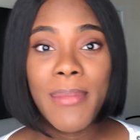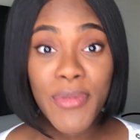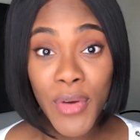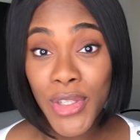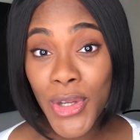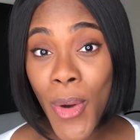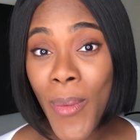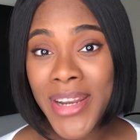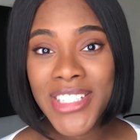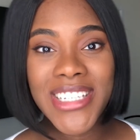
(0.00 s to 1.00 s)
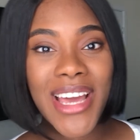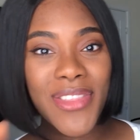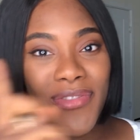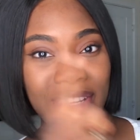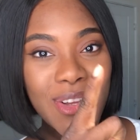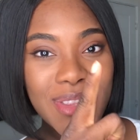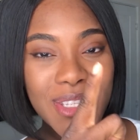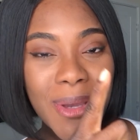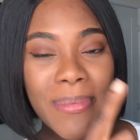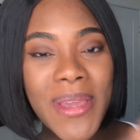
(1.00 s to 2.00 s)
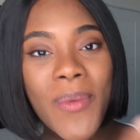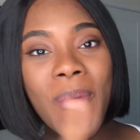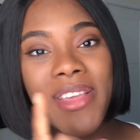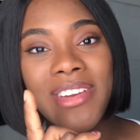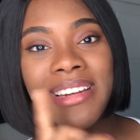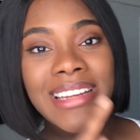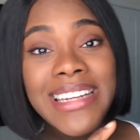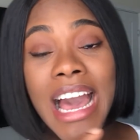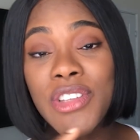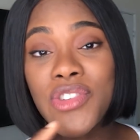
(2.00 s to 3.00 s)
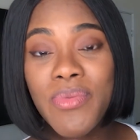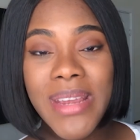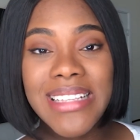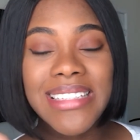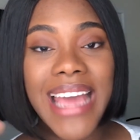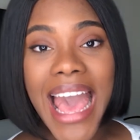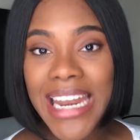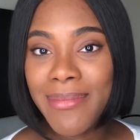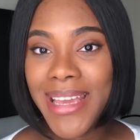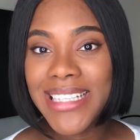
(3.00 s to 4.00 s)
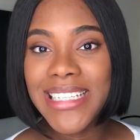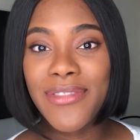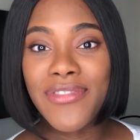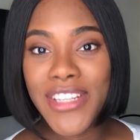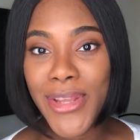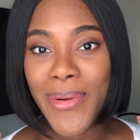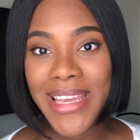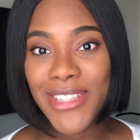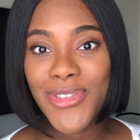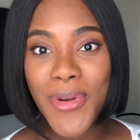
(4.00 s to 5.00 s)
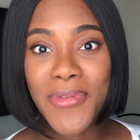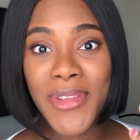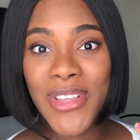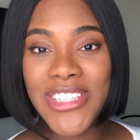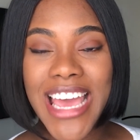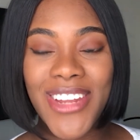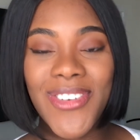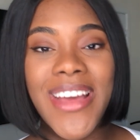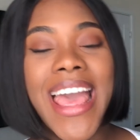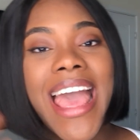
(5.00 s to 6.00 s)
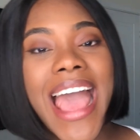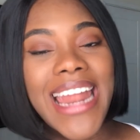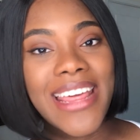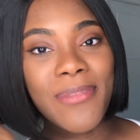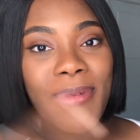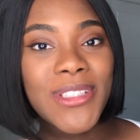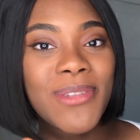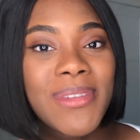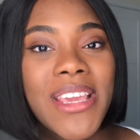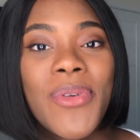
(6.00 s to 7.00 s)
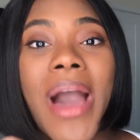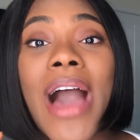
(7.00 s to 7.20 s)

Before you go, why not check out the video at the top here where you can learn how to create an animated video intro for your channel, and at the bottom here